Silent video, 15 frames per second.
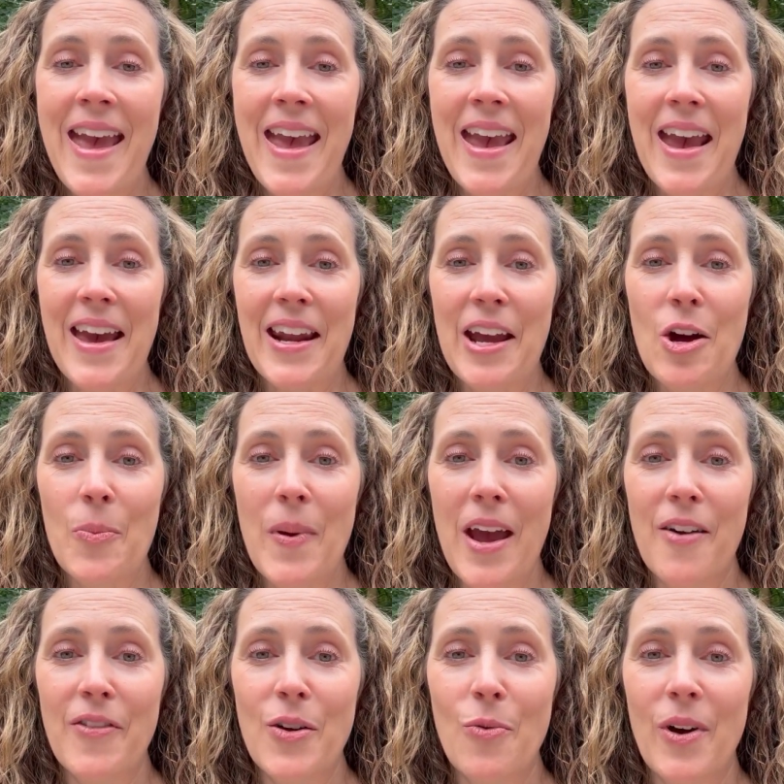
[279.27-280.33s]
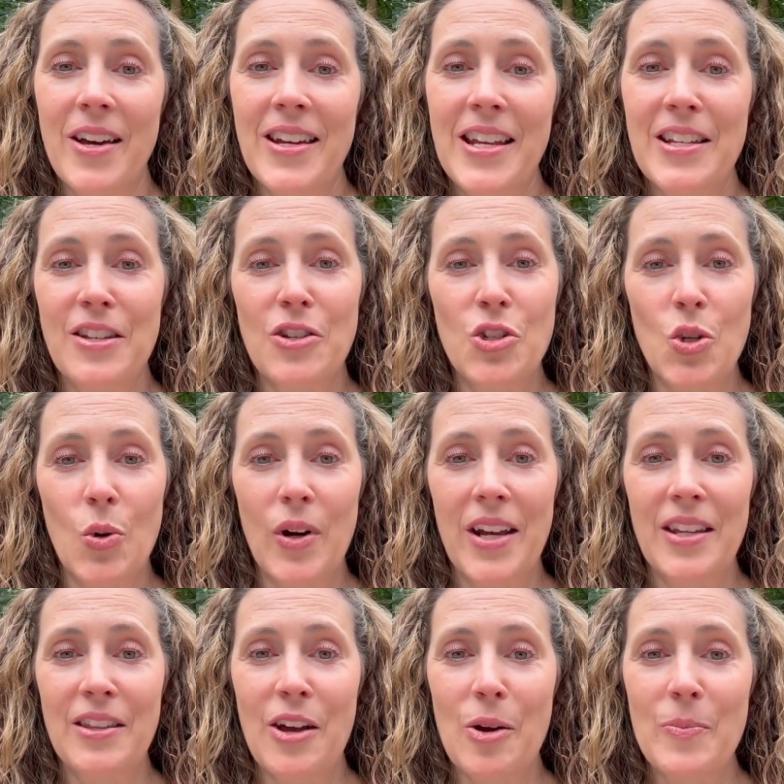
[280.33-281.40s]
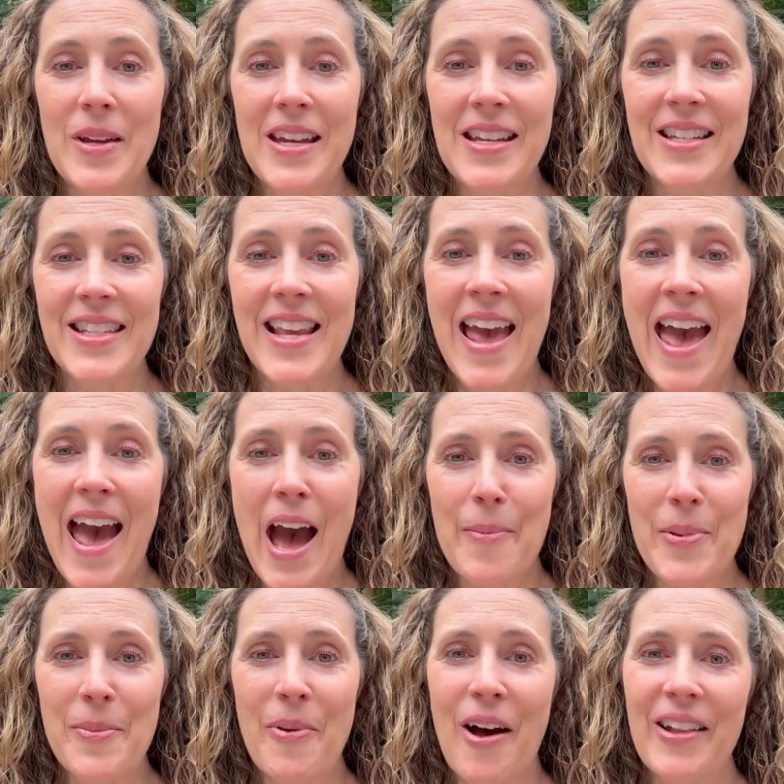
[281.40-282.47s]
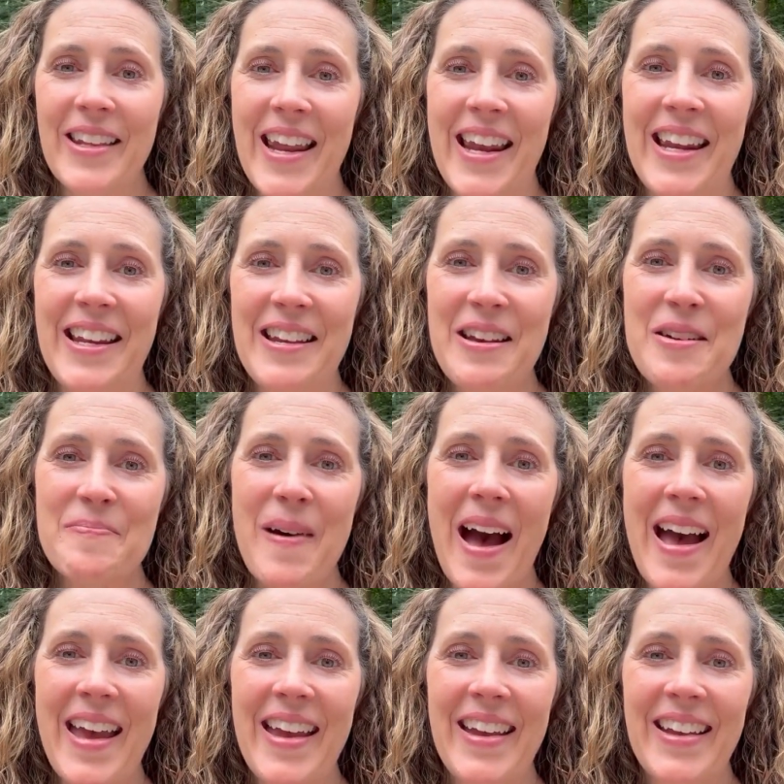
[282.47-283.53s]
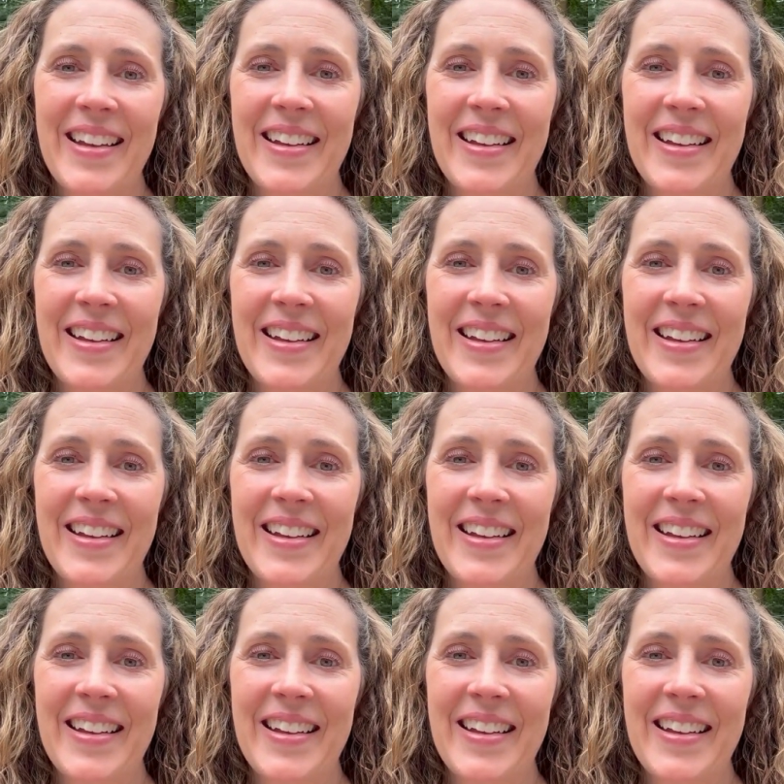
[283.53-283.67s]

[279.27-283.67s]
And I hope everyone is enjoying their bees. Happy pollinating. Bye.